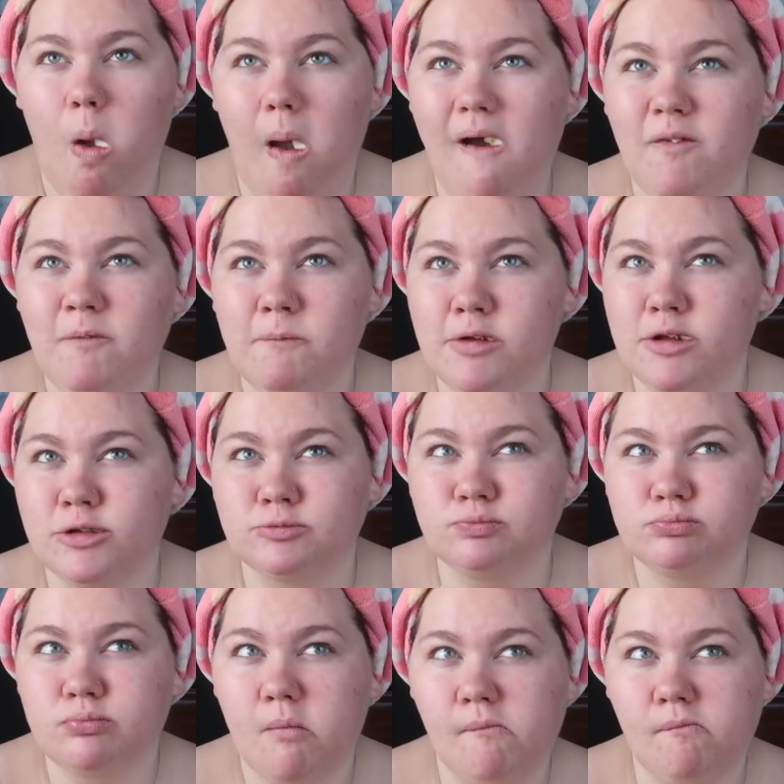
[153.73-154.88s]
I don't know.
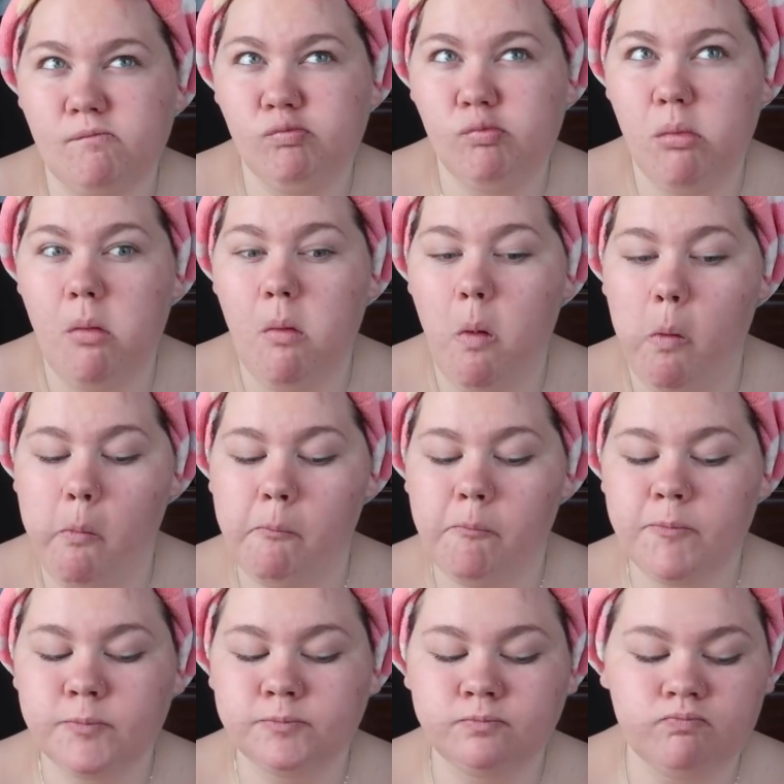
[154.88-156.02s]

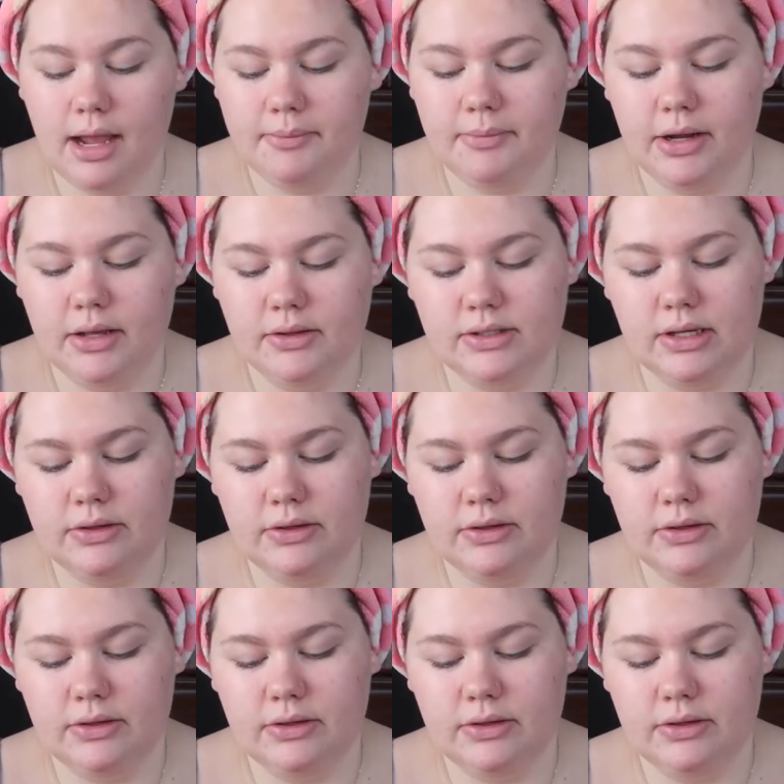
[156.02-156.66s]
Eyebrows,